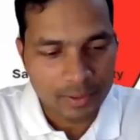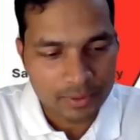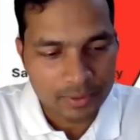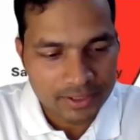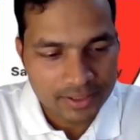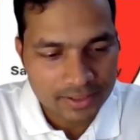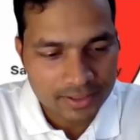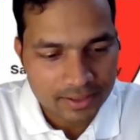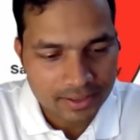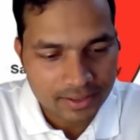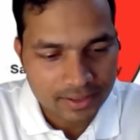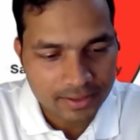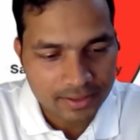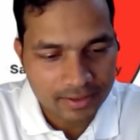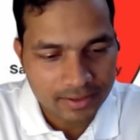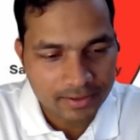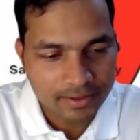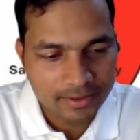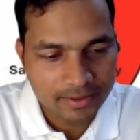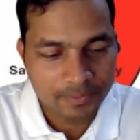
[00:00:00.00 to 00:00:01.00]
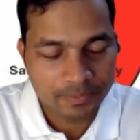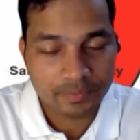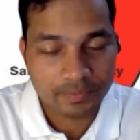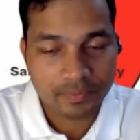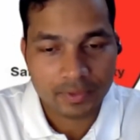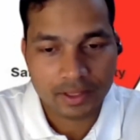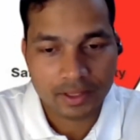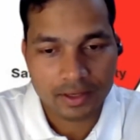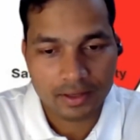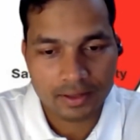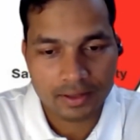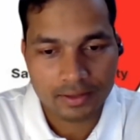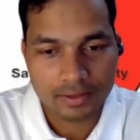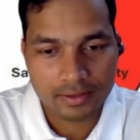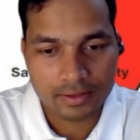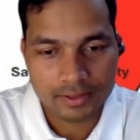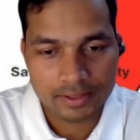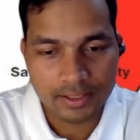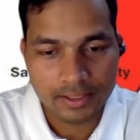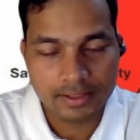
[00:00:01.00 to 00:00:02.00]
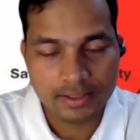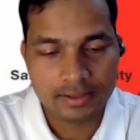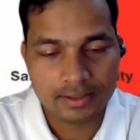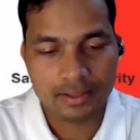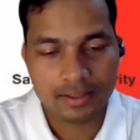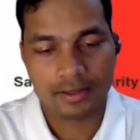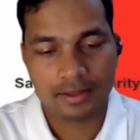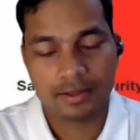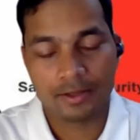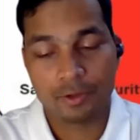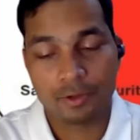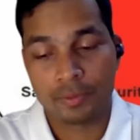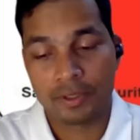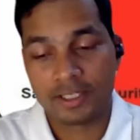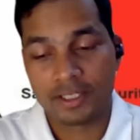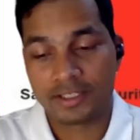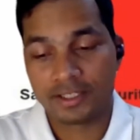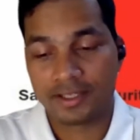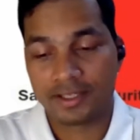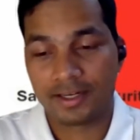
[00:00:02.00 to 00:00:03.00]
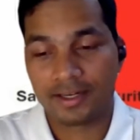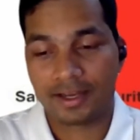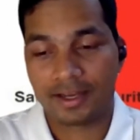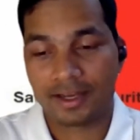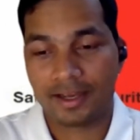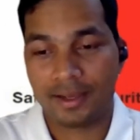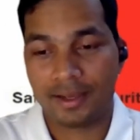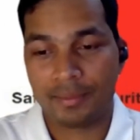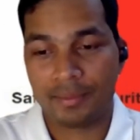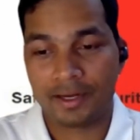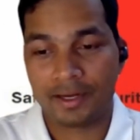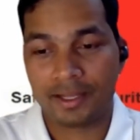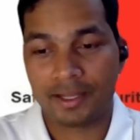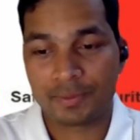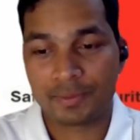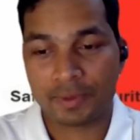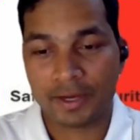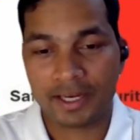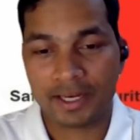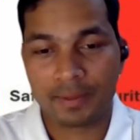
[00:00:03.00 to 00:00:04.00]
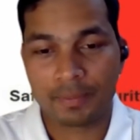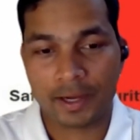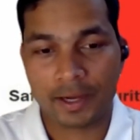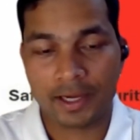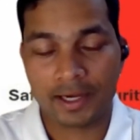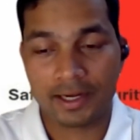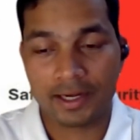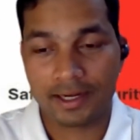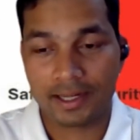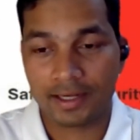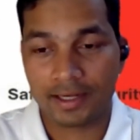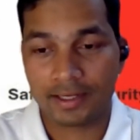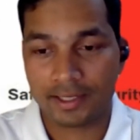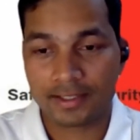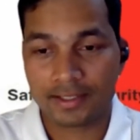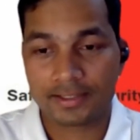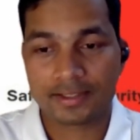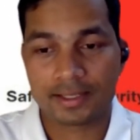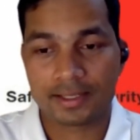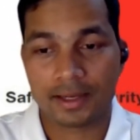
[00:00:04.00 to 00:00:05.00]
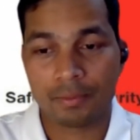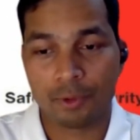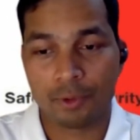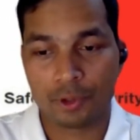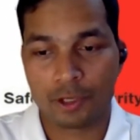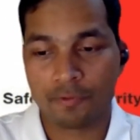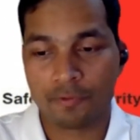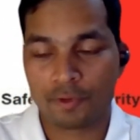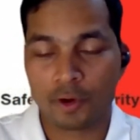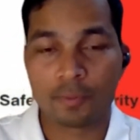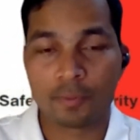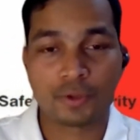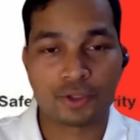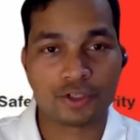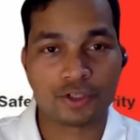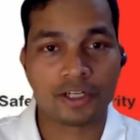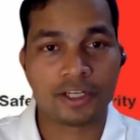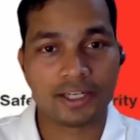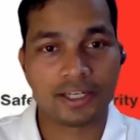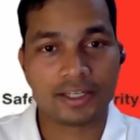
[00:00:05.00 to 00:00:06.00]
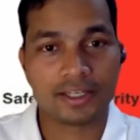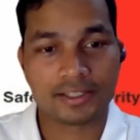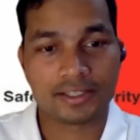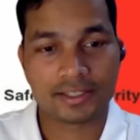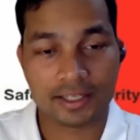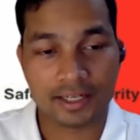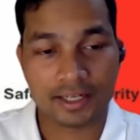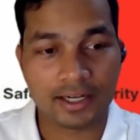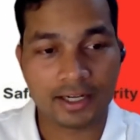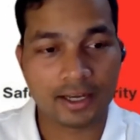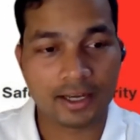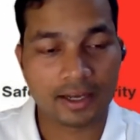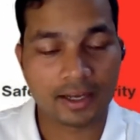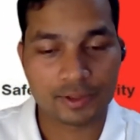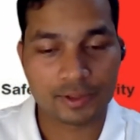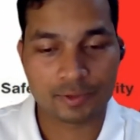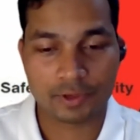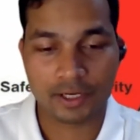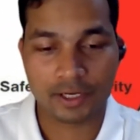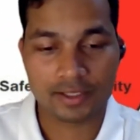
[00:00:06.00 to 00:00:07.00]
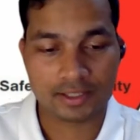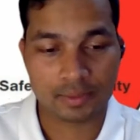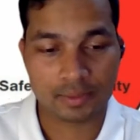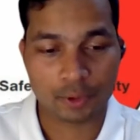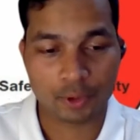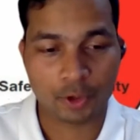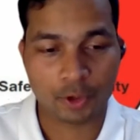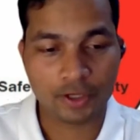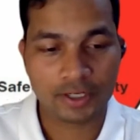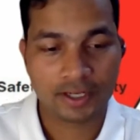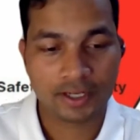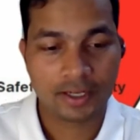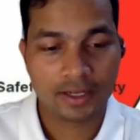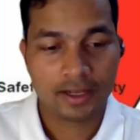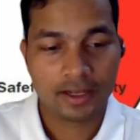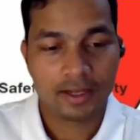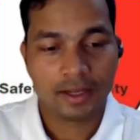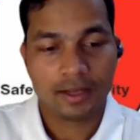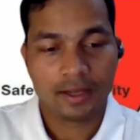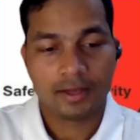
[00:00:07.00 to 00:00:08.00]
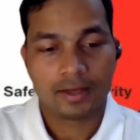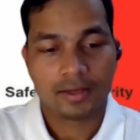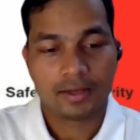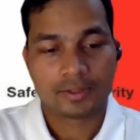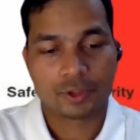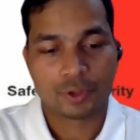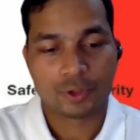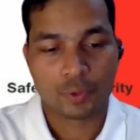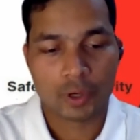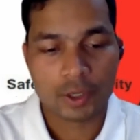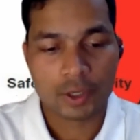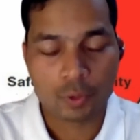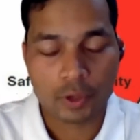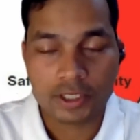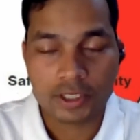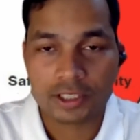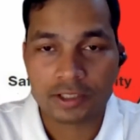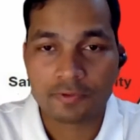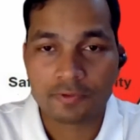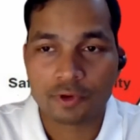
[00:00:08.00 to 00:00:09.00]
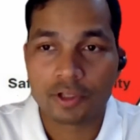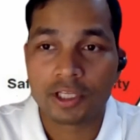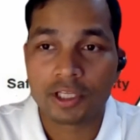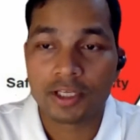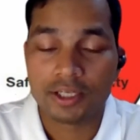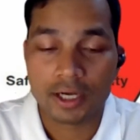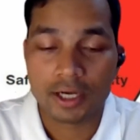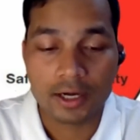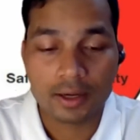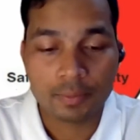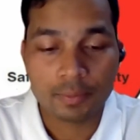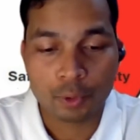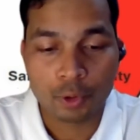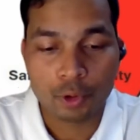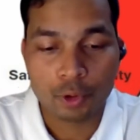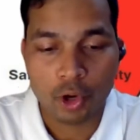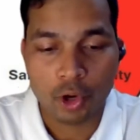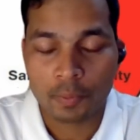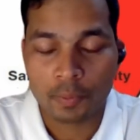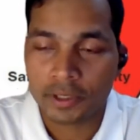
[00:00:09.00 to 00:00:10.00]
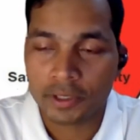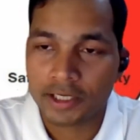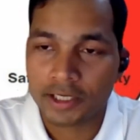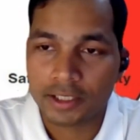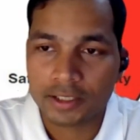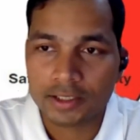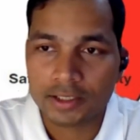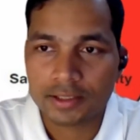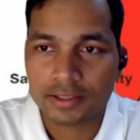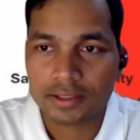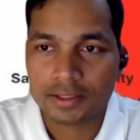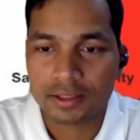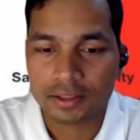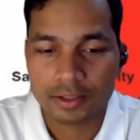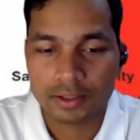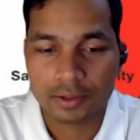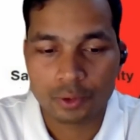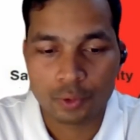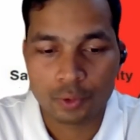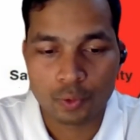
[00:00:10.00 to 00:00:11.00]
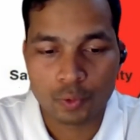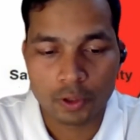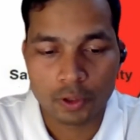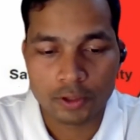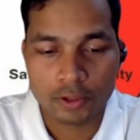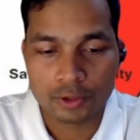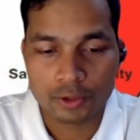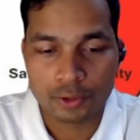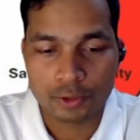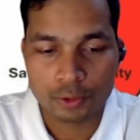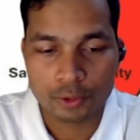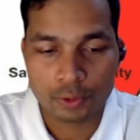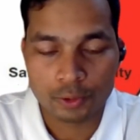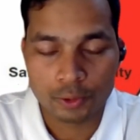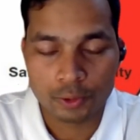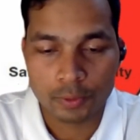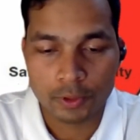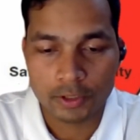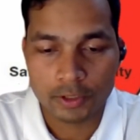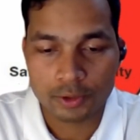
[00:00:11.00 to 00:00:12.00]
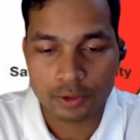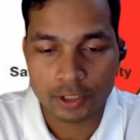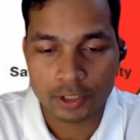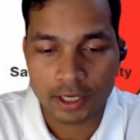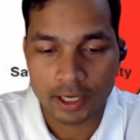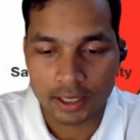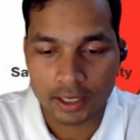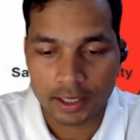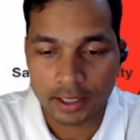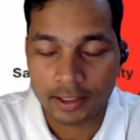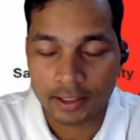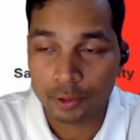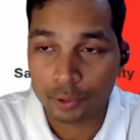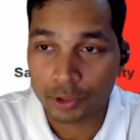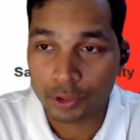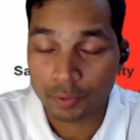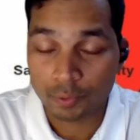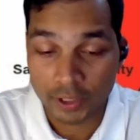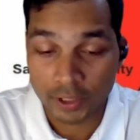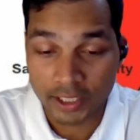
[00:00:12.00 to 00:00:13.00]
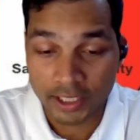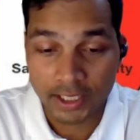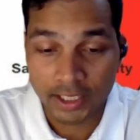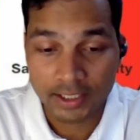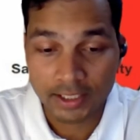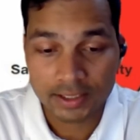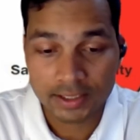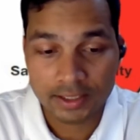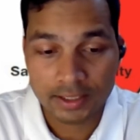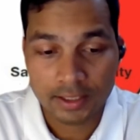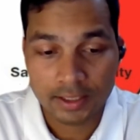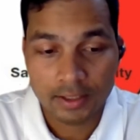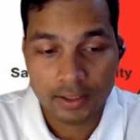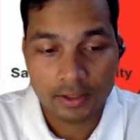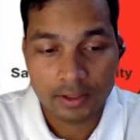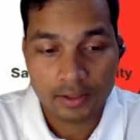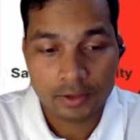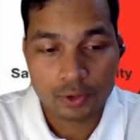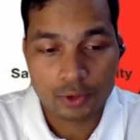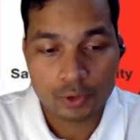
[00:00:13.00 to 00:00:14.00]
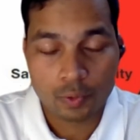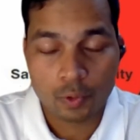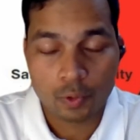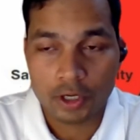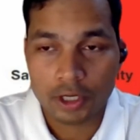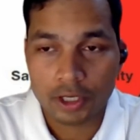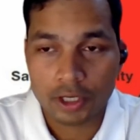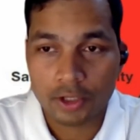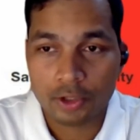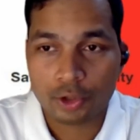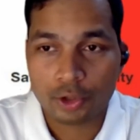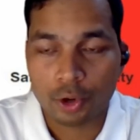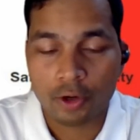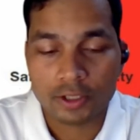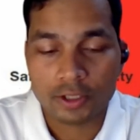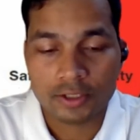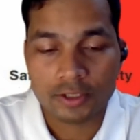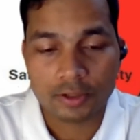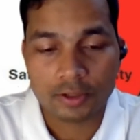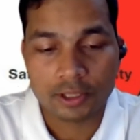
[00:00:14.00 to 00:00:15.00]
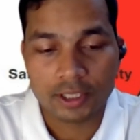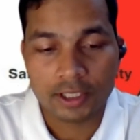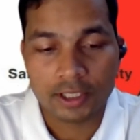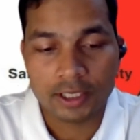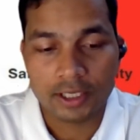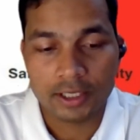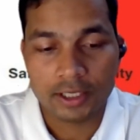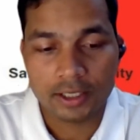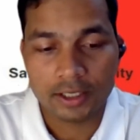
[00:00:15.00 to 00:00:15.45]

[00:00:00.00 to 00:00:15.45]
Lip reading: you, Captain. Since you mentioned that I am an aspiring pilot, and yes, I'm looking for opportunities in India as well as abroad. So one question for the young port operators who wants to pursue their career into the VTS. So what are your thoughts on